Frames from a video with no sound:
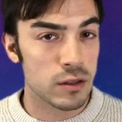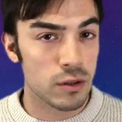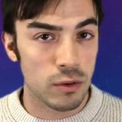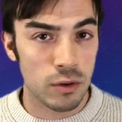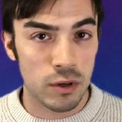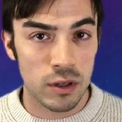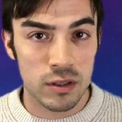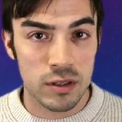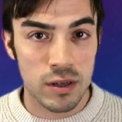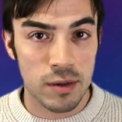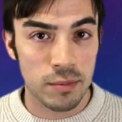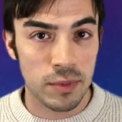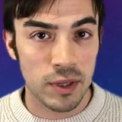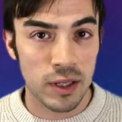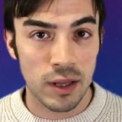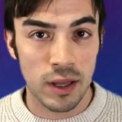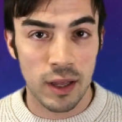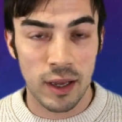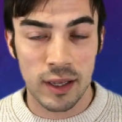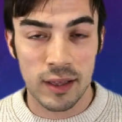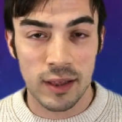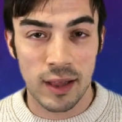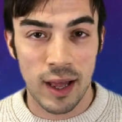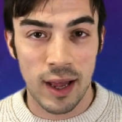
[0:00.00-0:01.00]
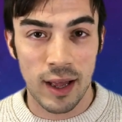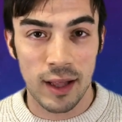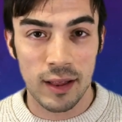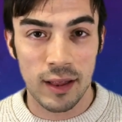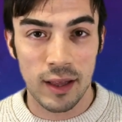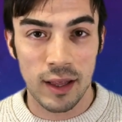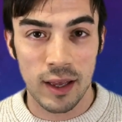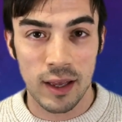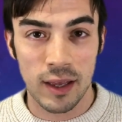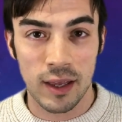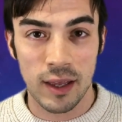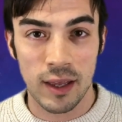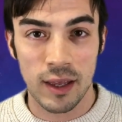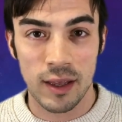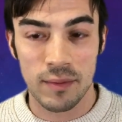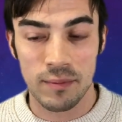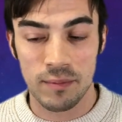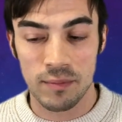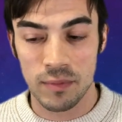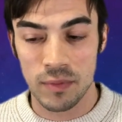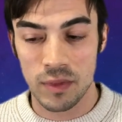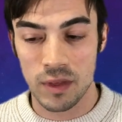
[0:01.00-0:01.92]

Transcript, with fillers: store or something like that, like,